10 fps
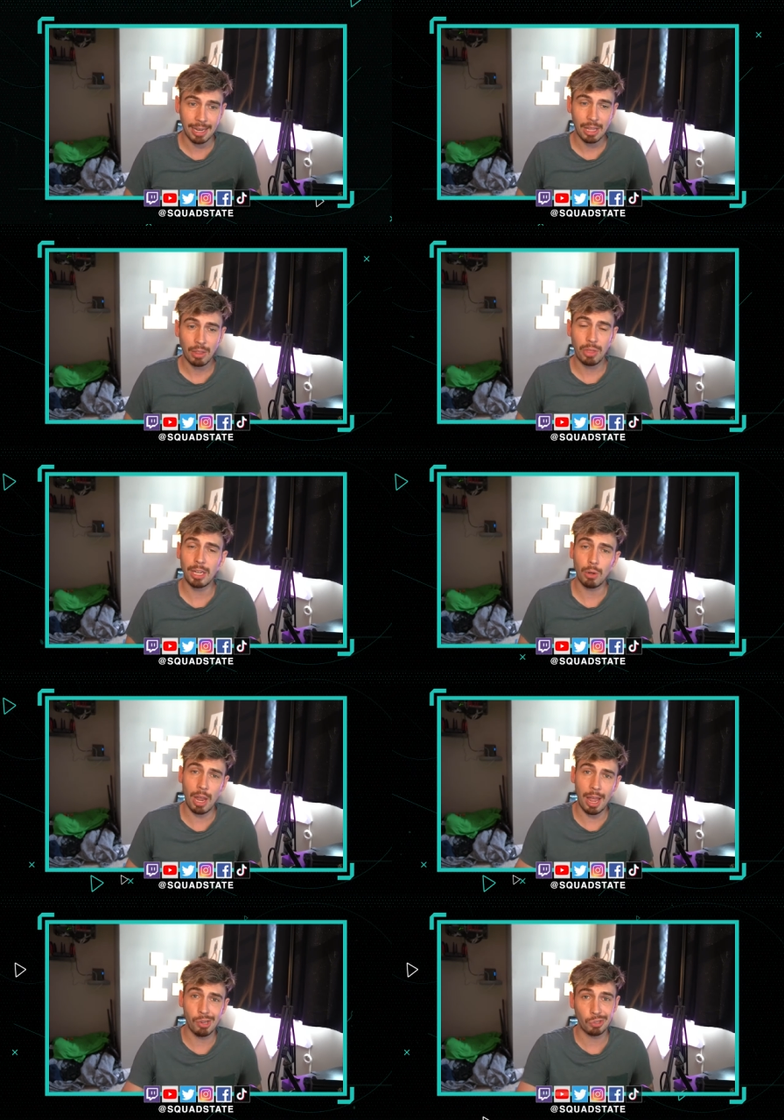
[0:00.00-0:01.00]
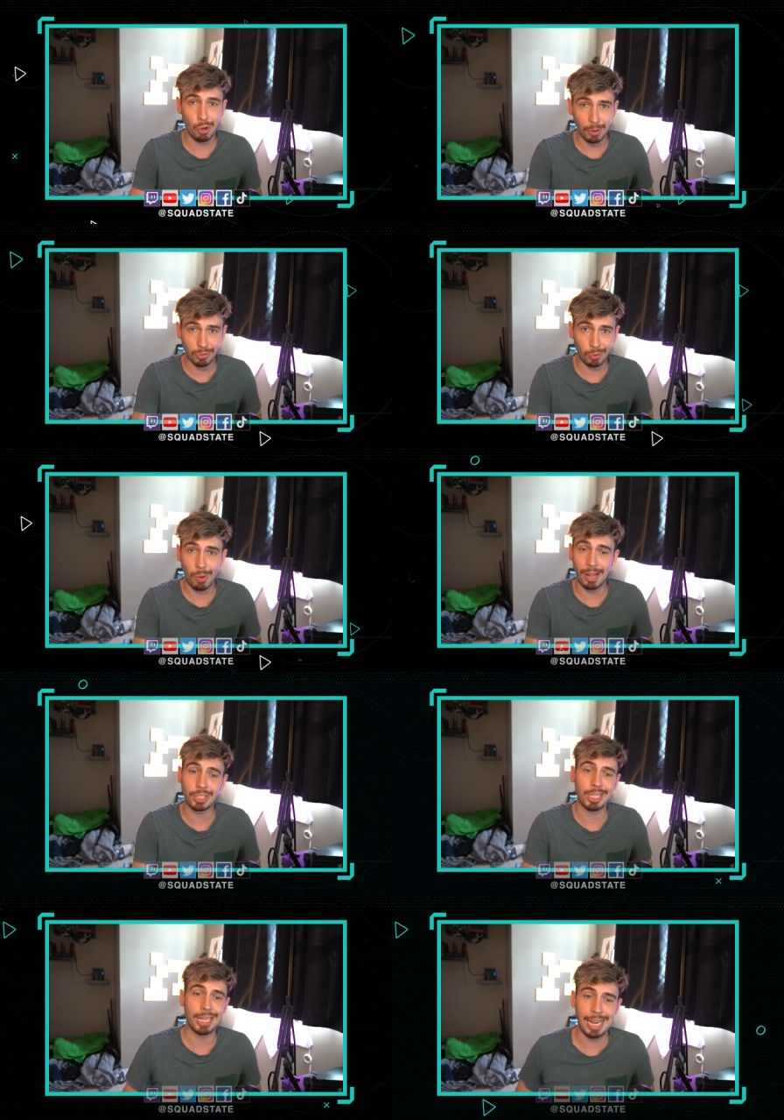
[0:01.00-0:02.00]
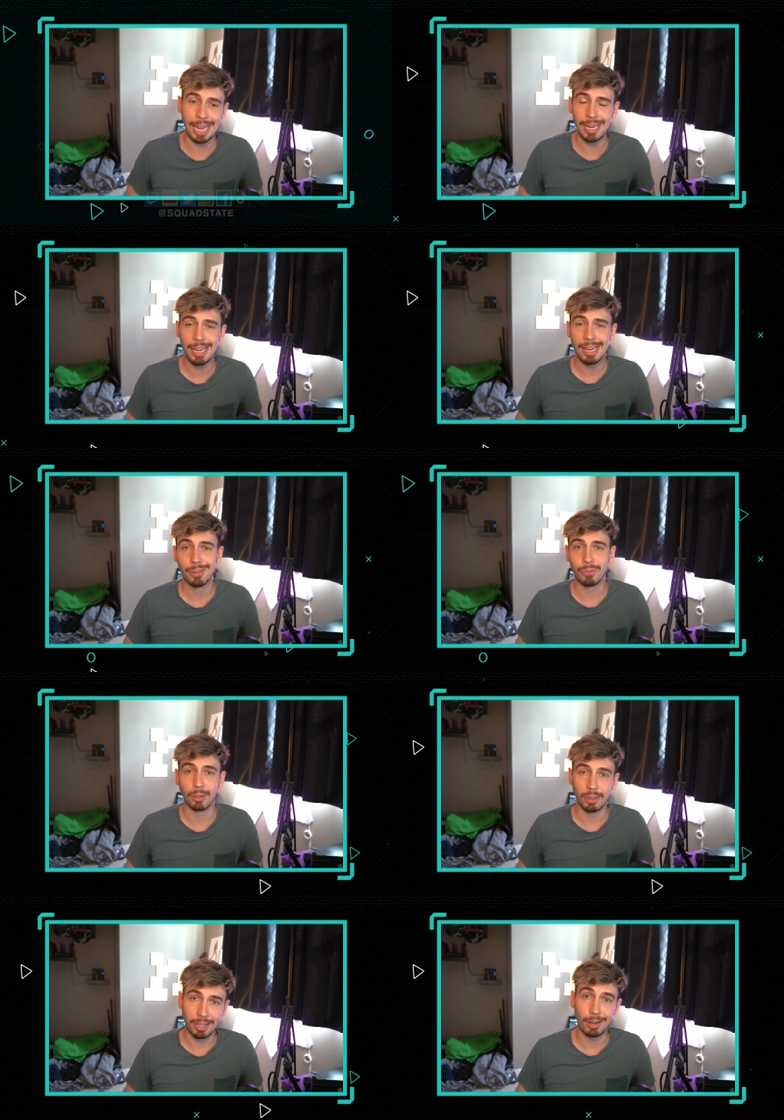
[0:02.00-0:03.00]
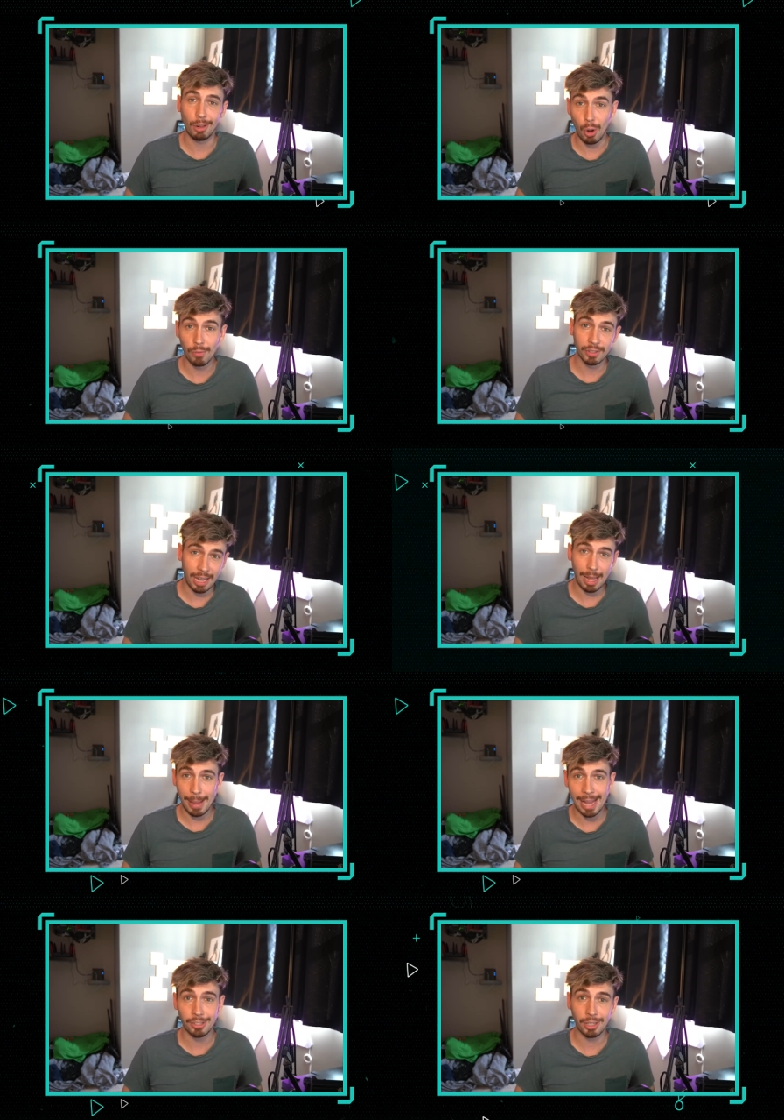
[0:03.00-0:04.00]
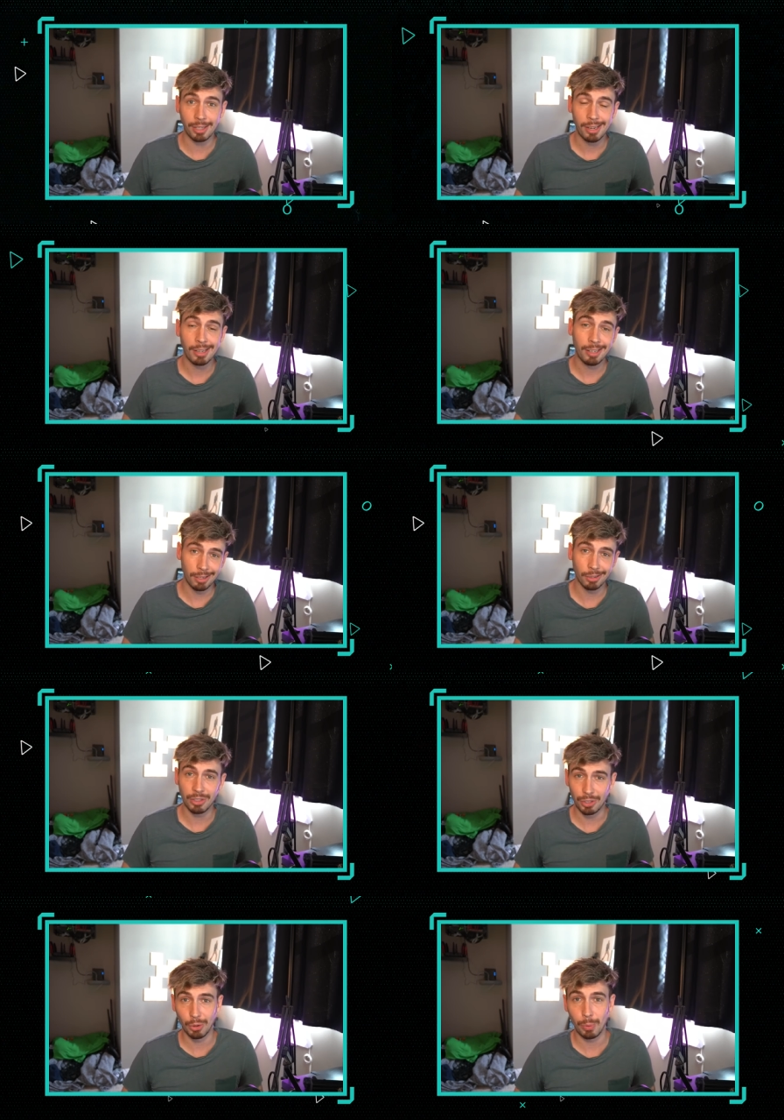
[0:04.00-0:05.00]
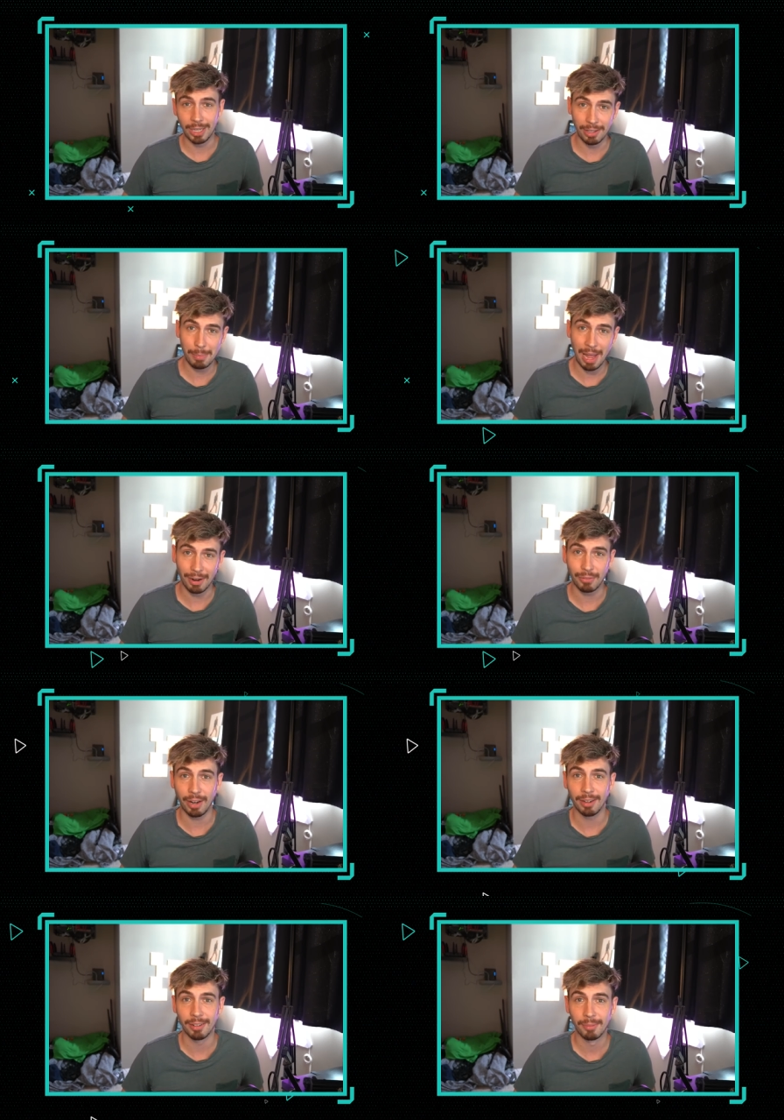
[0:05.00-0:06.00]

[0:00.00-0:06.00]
Thank you guys so much for watching again. And for a little overtime action, here is your weekly backfire.